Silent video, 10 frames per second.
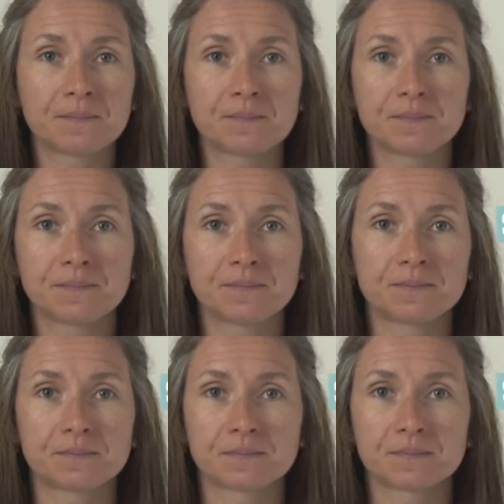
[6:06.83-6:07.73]

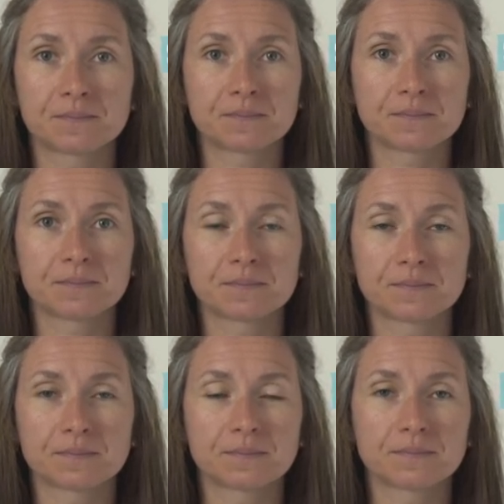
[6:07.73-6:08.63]

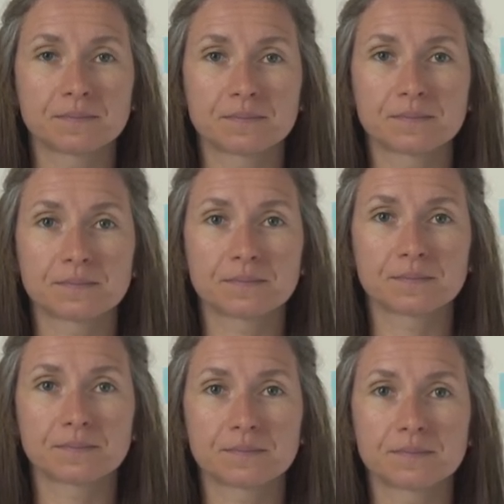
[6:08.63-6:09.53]

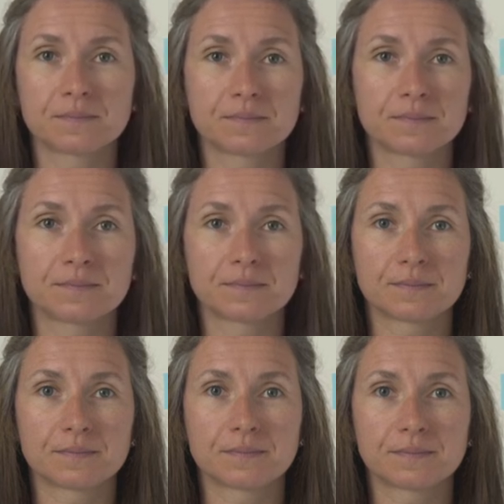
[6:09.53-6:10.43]

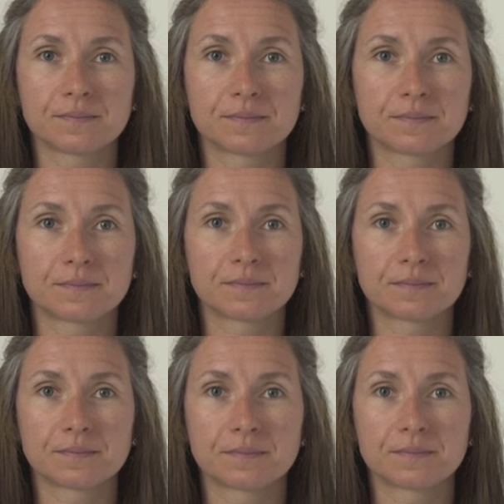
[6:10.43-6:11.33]

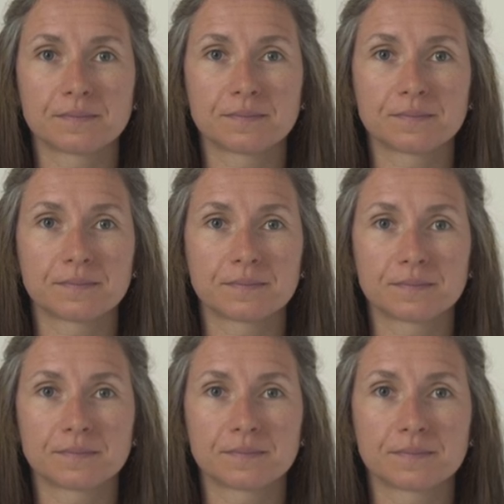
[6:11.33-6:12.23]

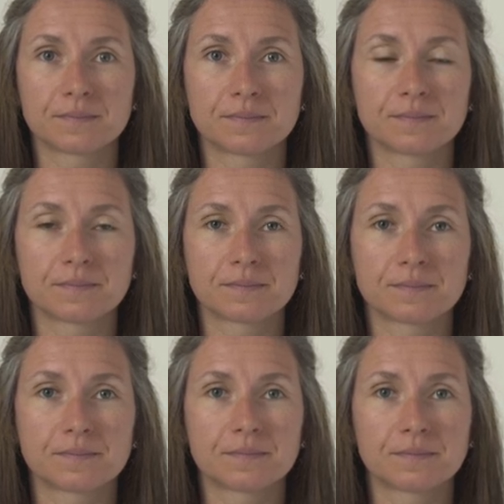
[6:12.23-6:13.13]

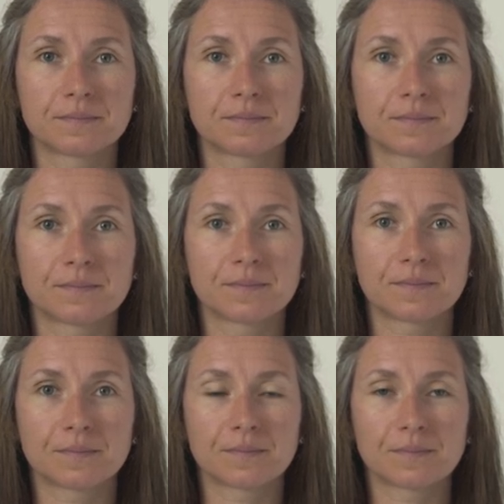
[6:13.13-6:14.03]
[no speech]